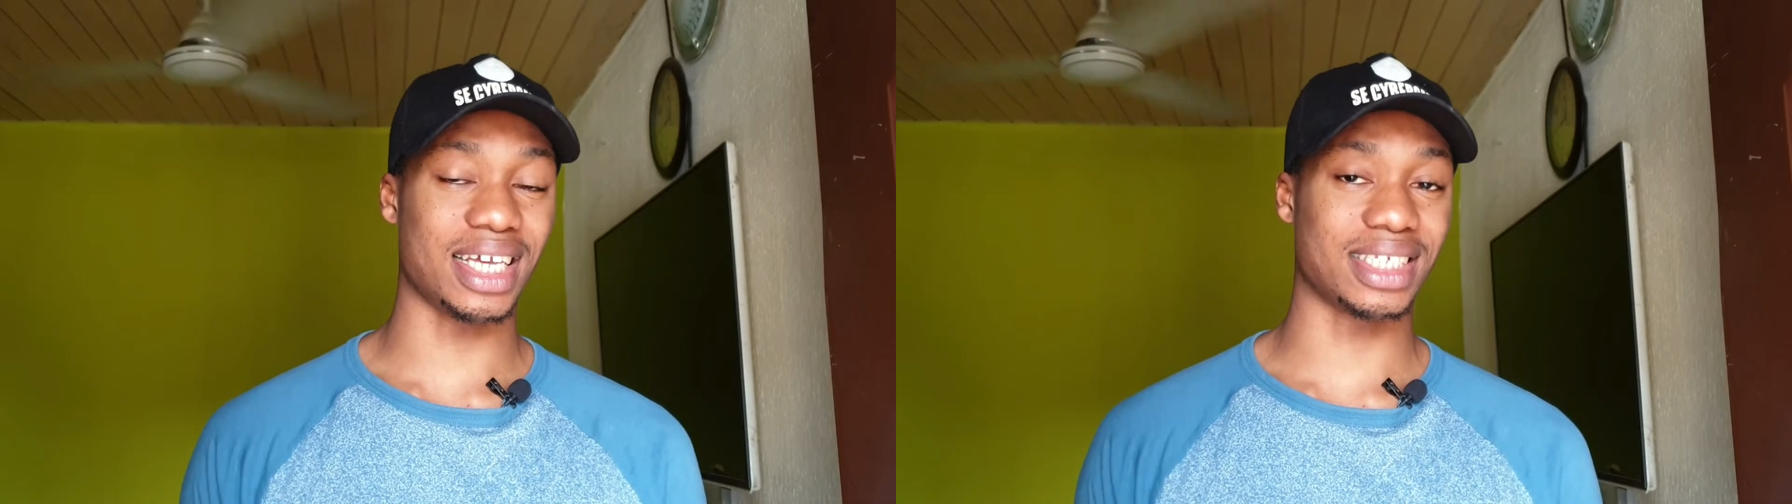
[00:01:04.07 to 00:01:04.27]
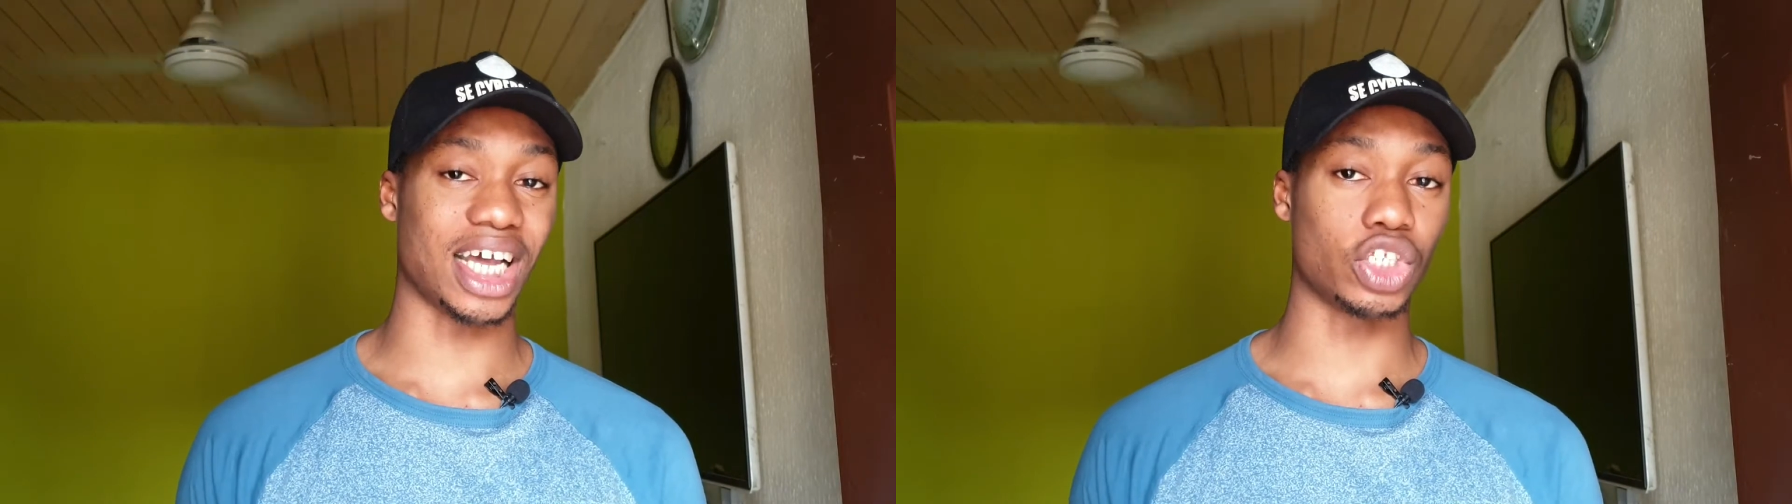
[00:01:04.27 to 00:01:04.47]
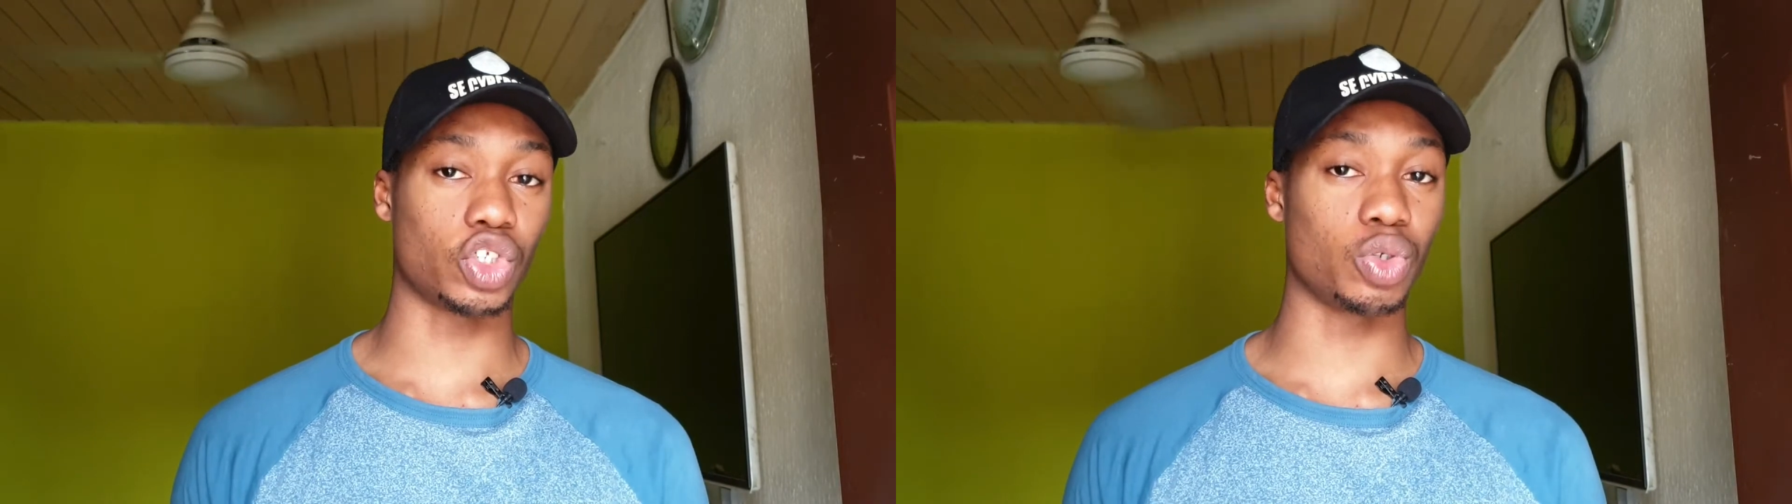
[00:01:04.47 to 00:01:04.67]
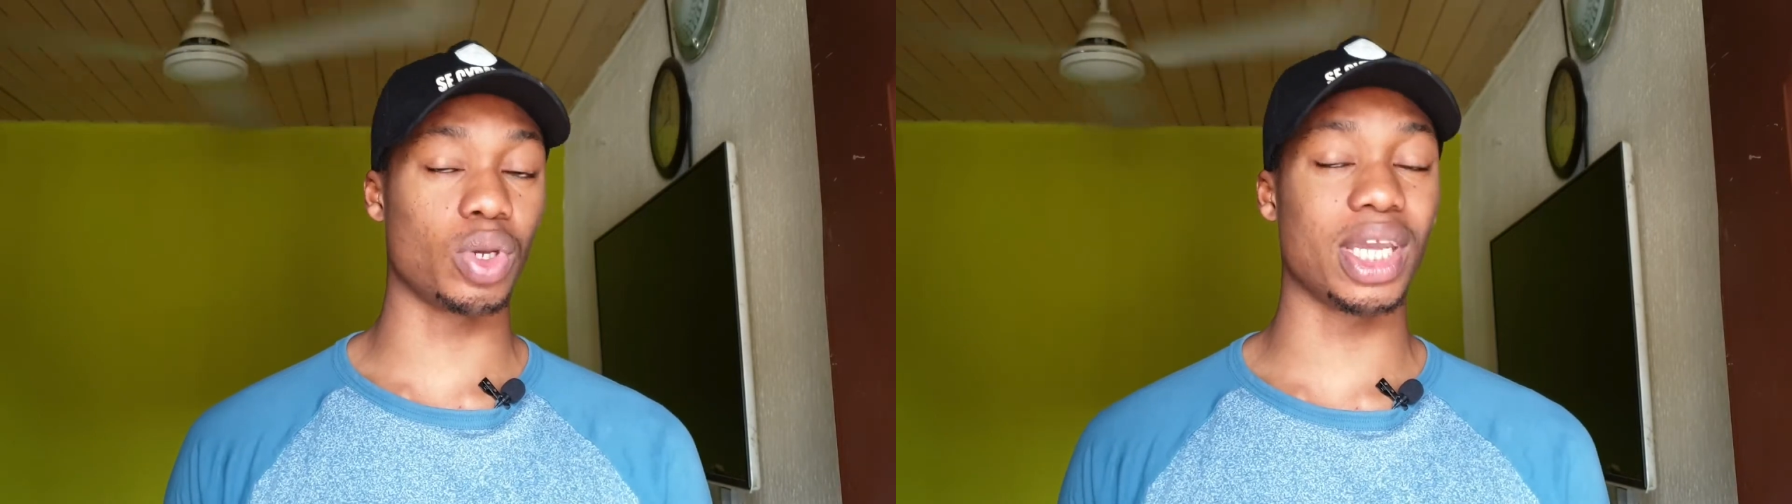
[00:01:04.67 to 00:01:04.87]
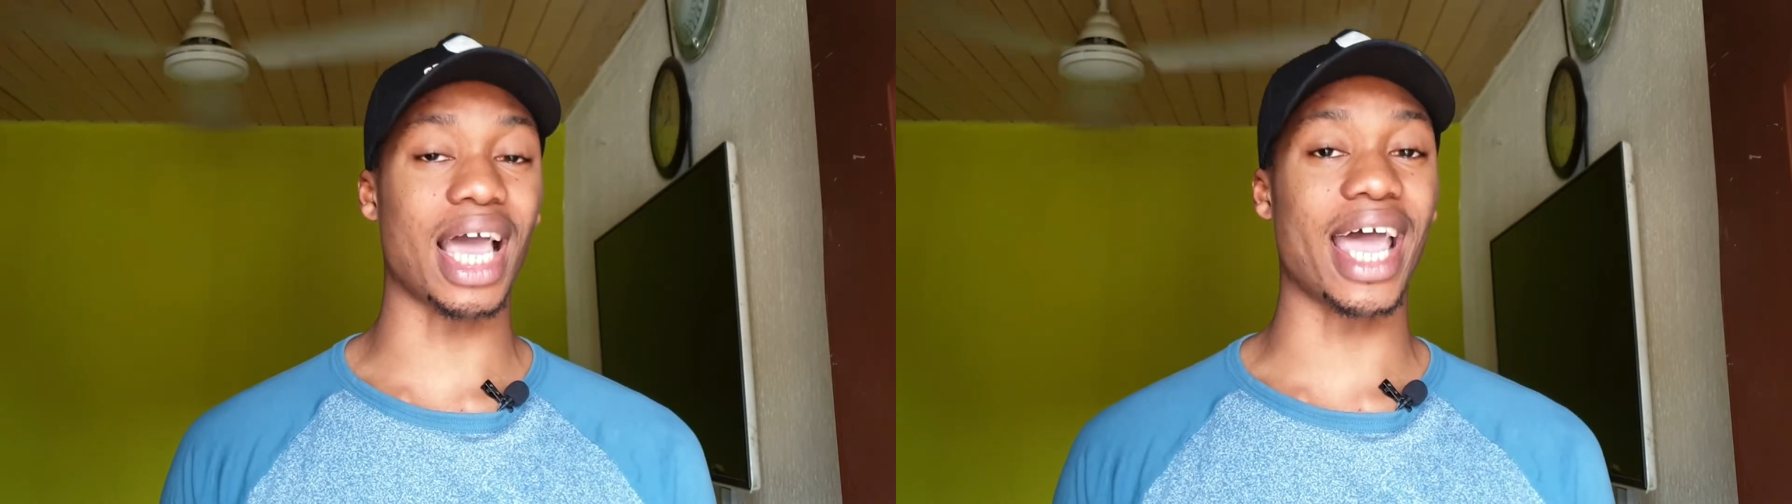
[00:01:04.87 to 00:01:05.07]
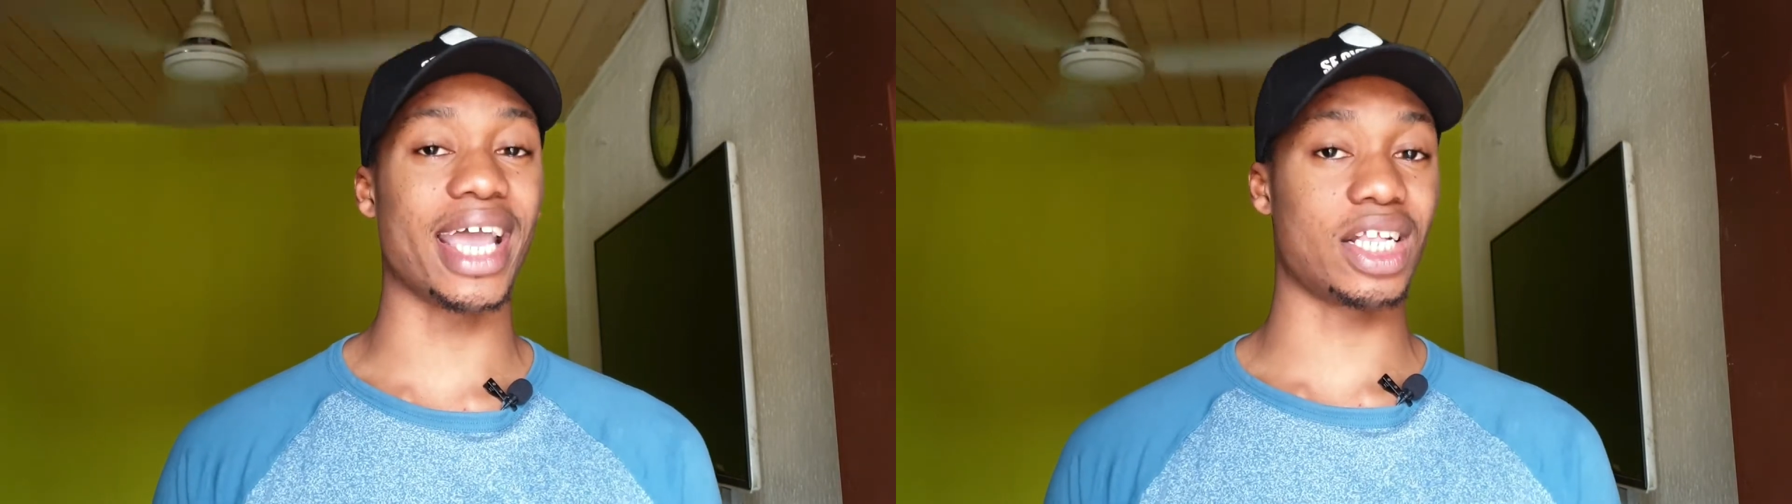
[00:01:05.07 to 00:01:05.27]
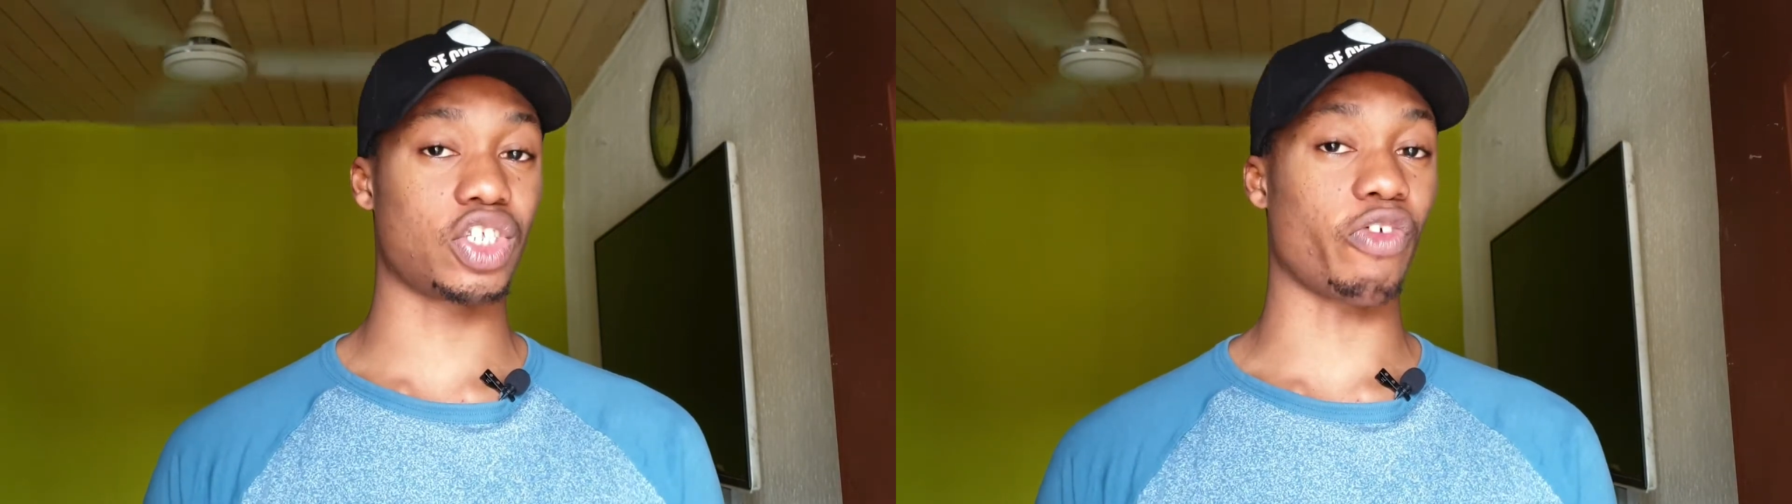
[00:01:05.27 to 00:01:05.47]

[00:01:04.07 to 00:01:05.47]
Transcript: less than 2 gigahertz